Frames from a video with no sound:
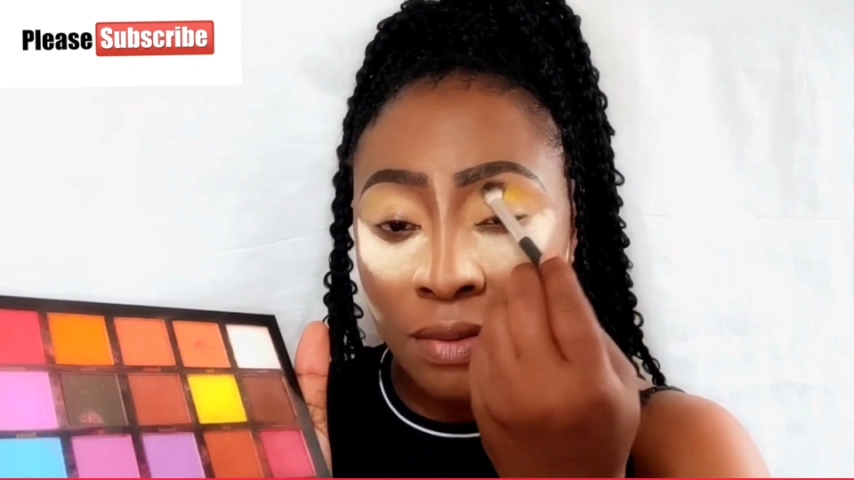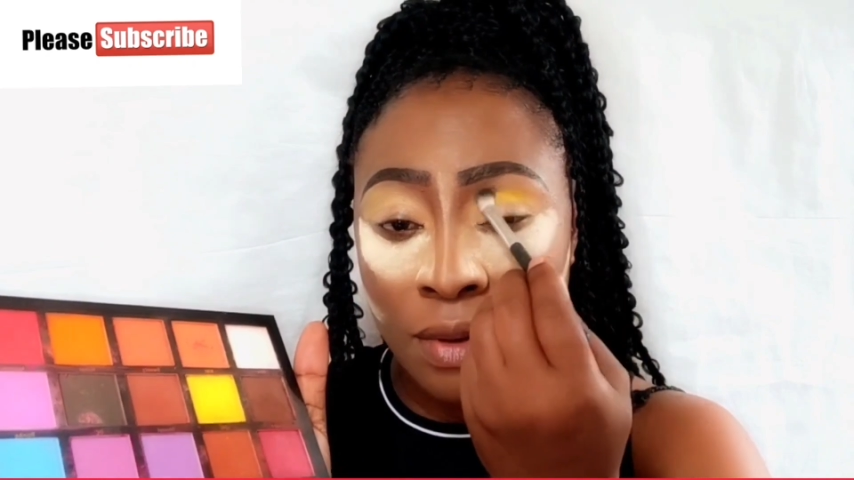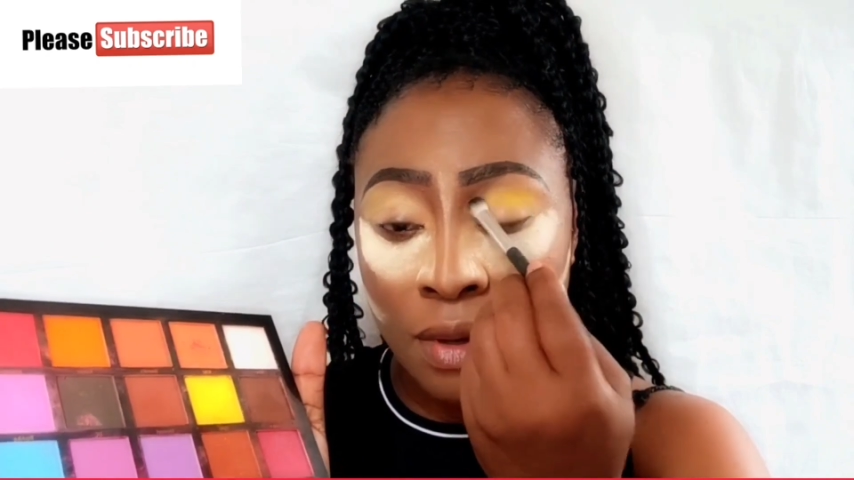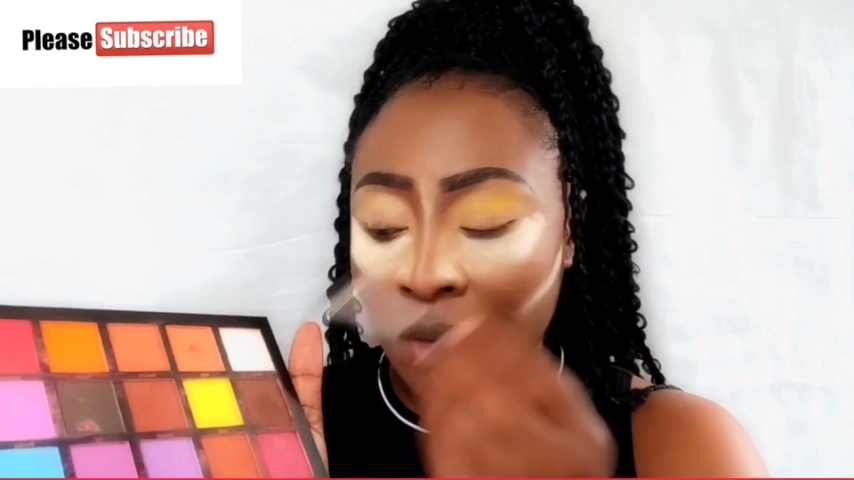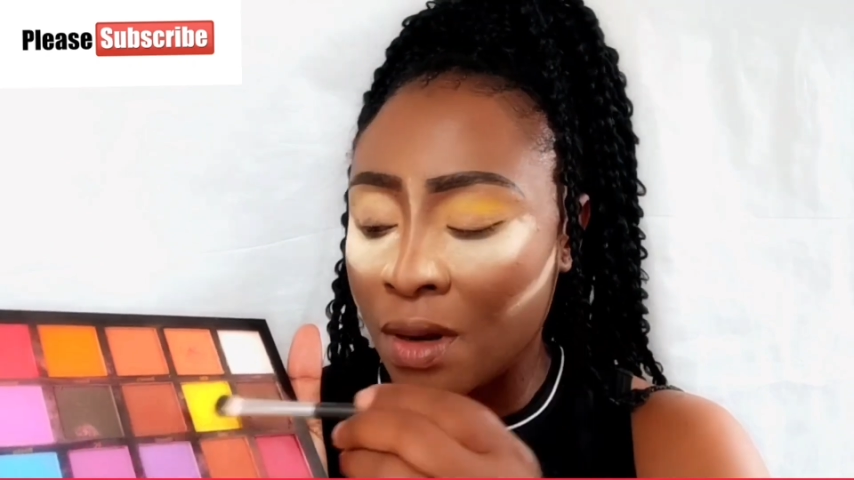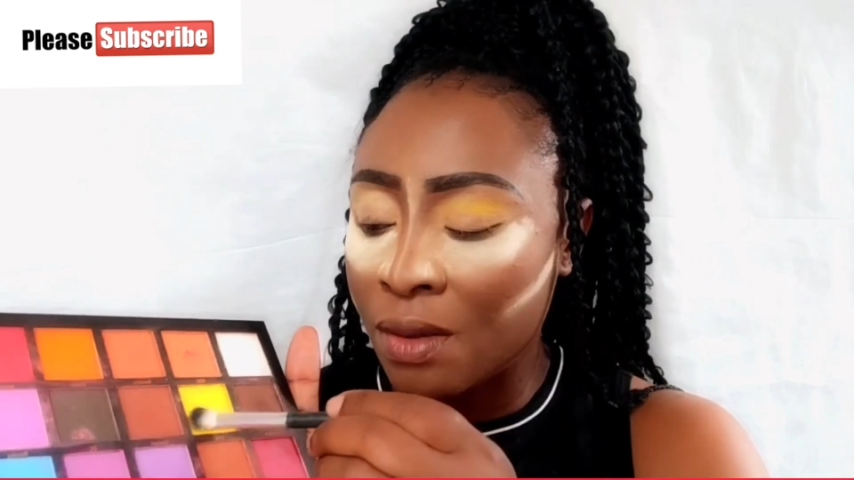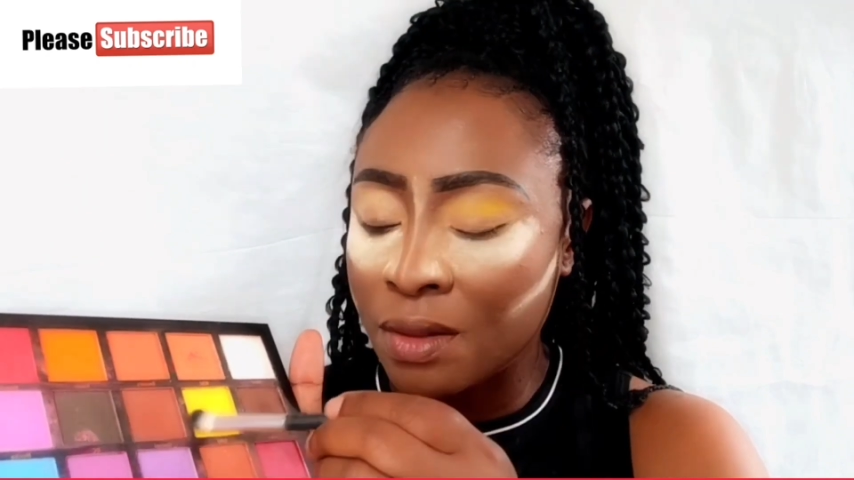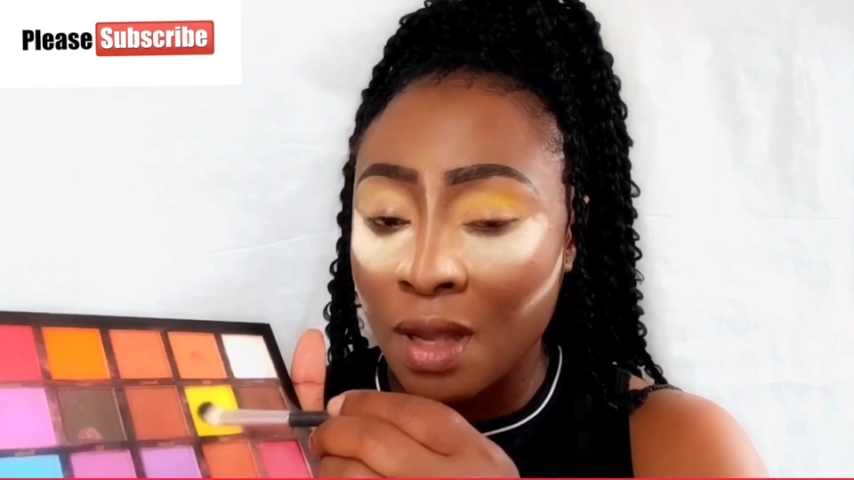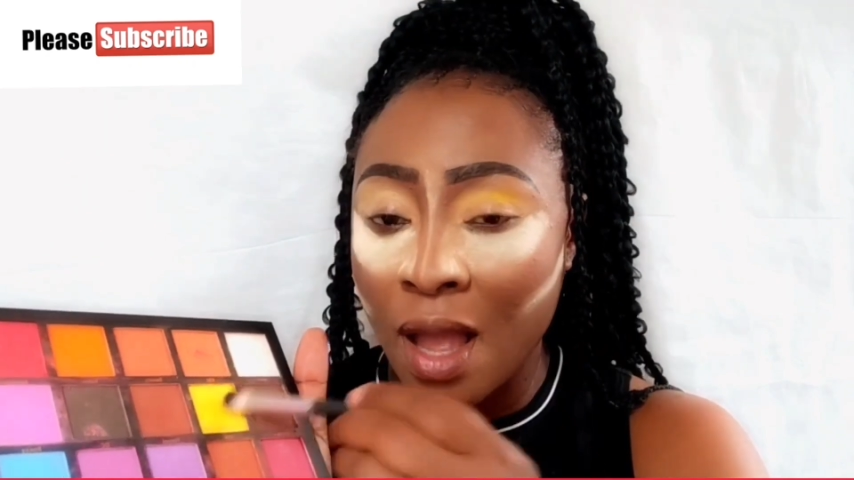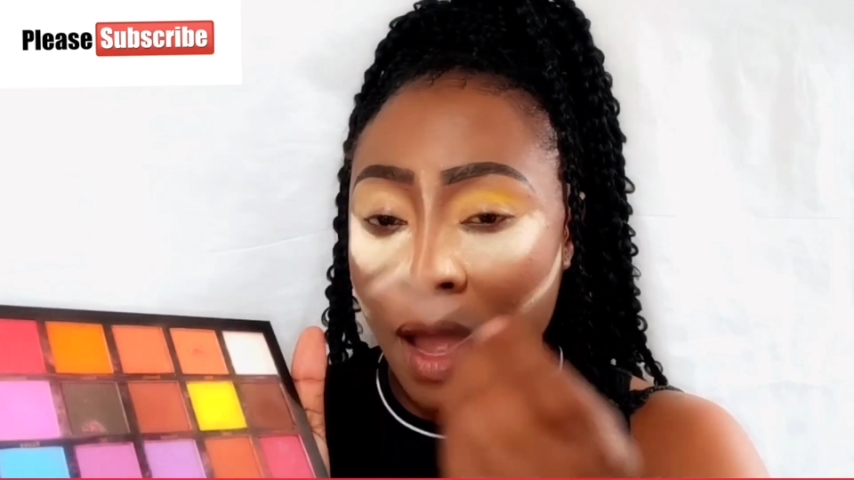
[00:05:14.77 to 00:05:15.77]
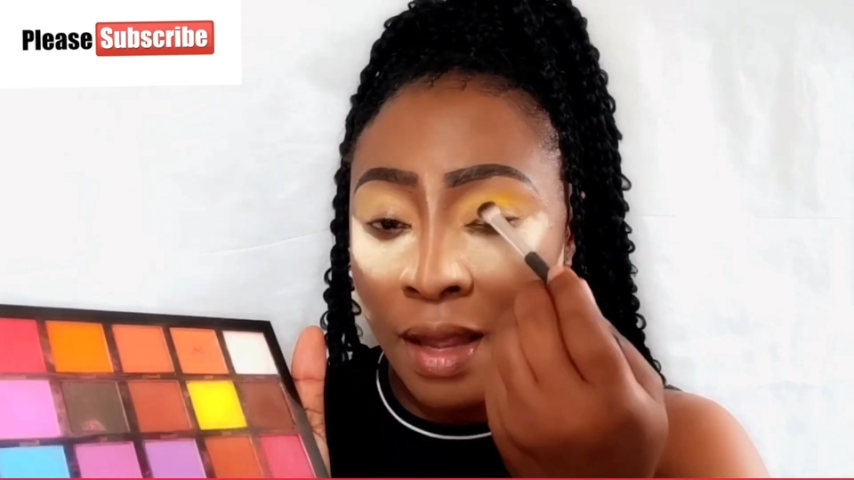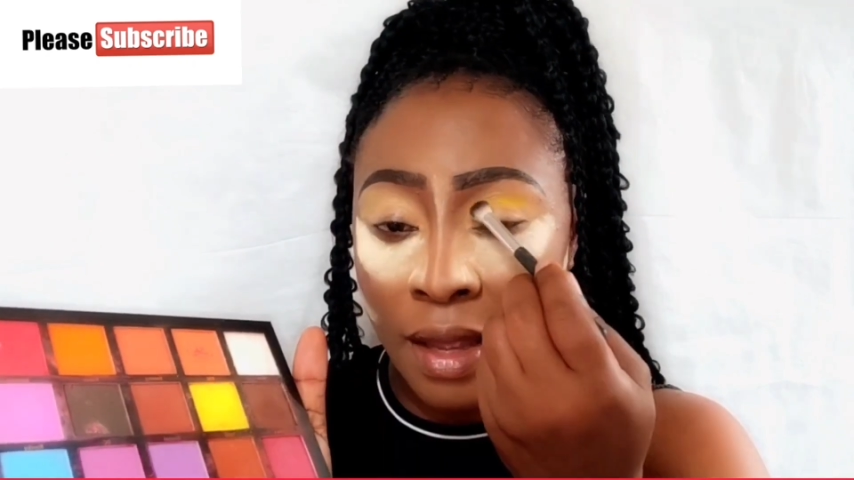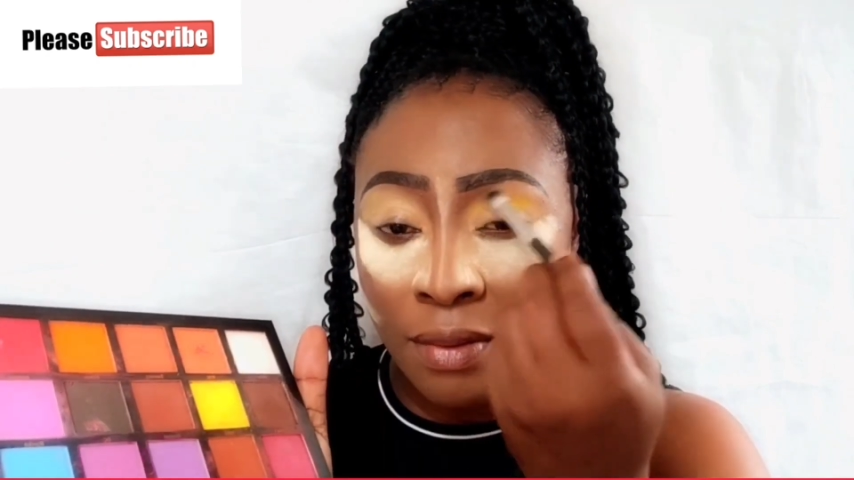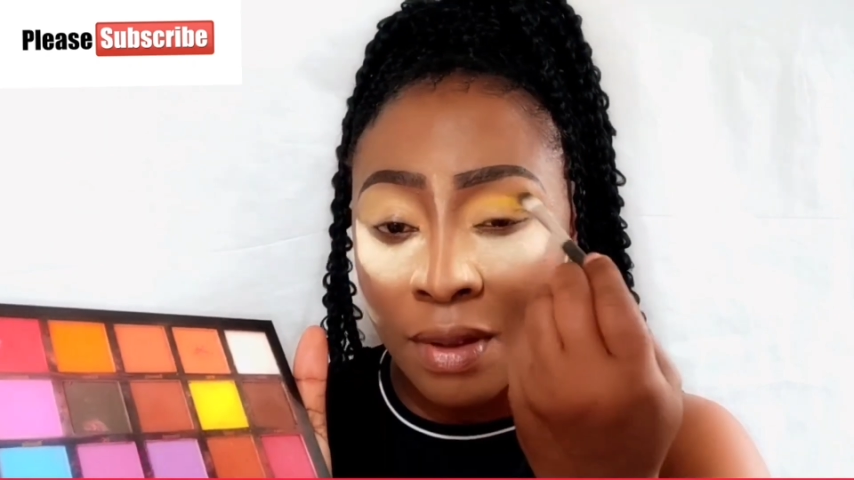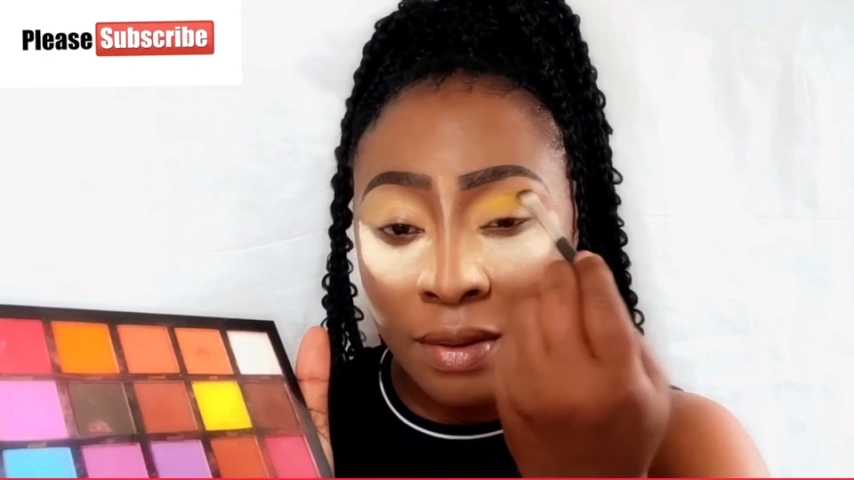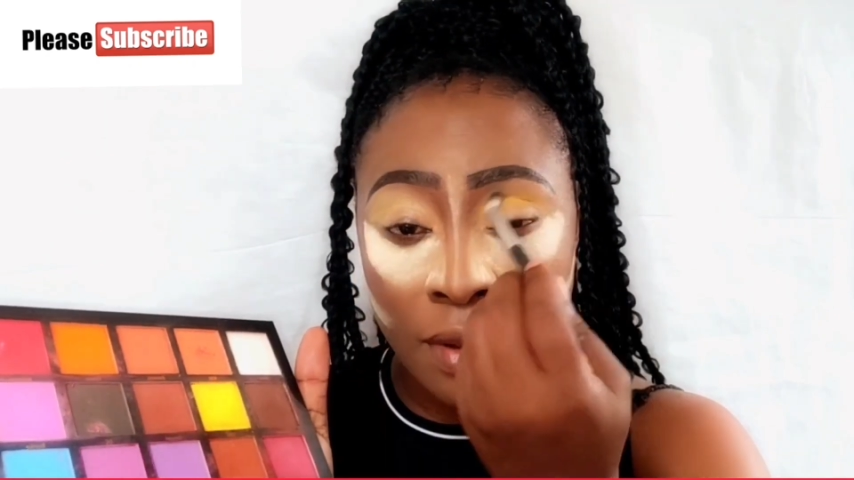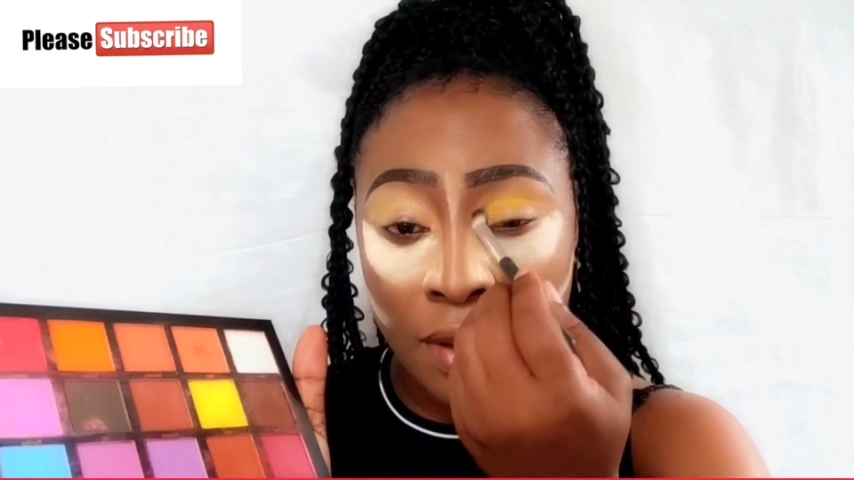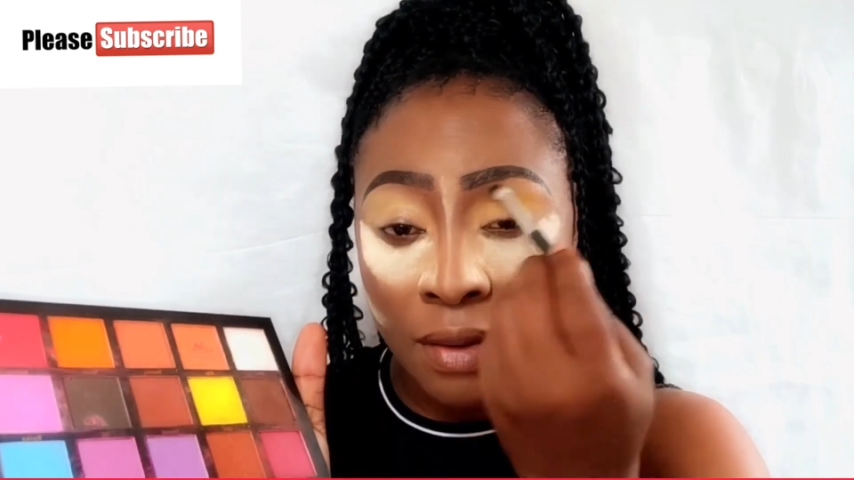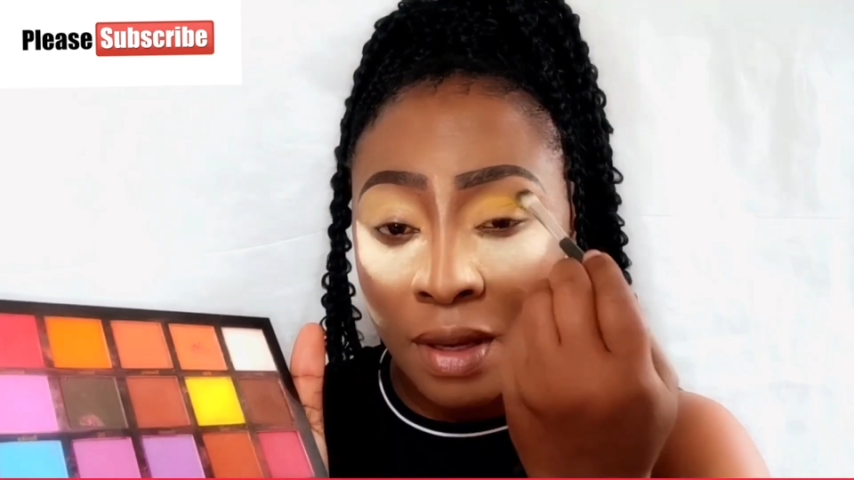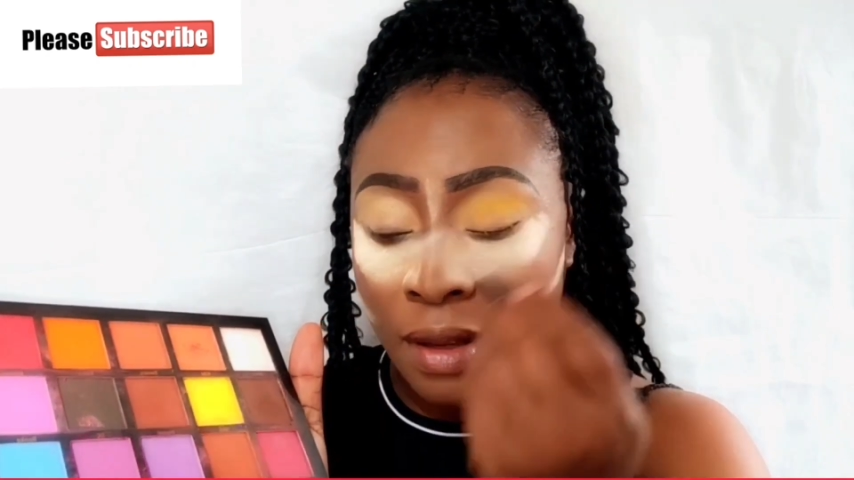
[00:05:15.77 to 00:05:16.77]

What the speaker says: That yellow shade was not coming out